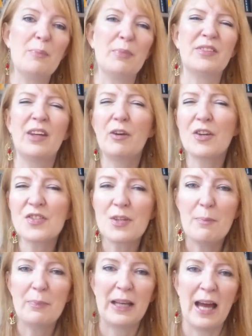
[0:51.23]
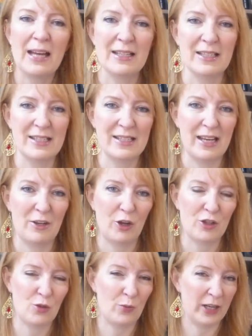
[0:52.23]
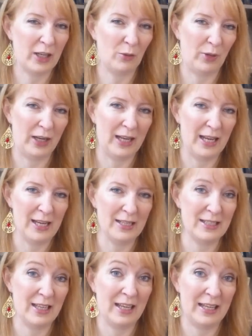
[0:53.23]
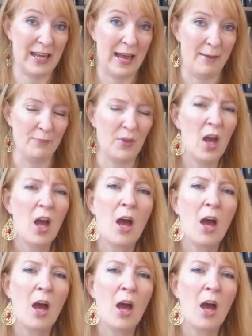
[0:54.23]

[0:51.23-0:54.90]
but there are some planets that are triggering it again.